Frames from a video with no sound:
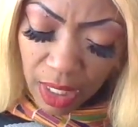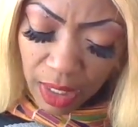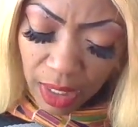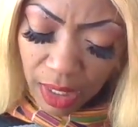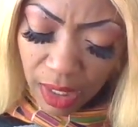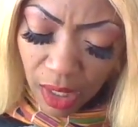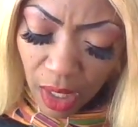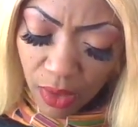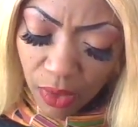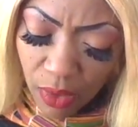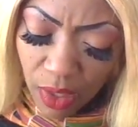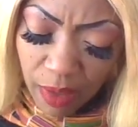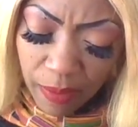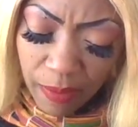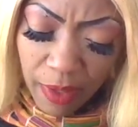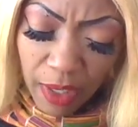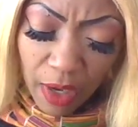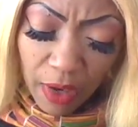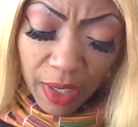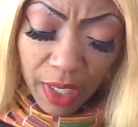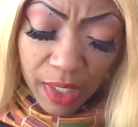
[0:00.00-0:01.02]
This also could be
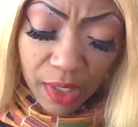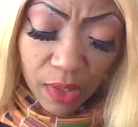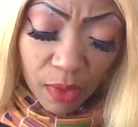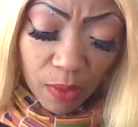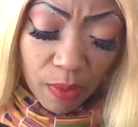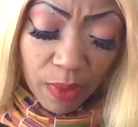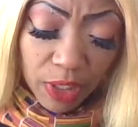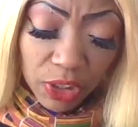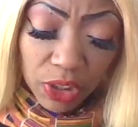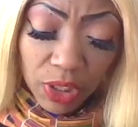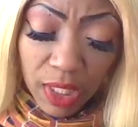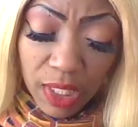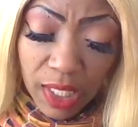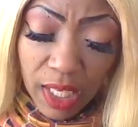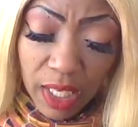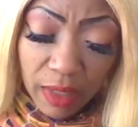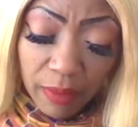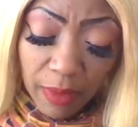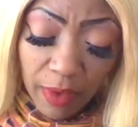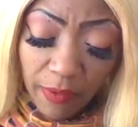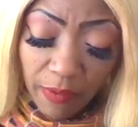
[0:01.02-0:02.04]
your intuition is
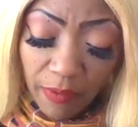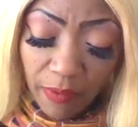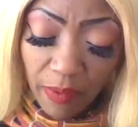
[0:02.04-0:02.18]
going to be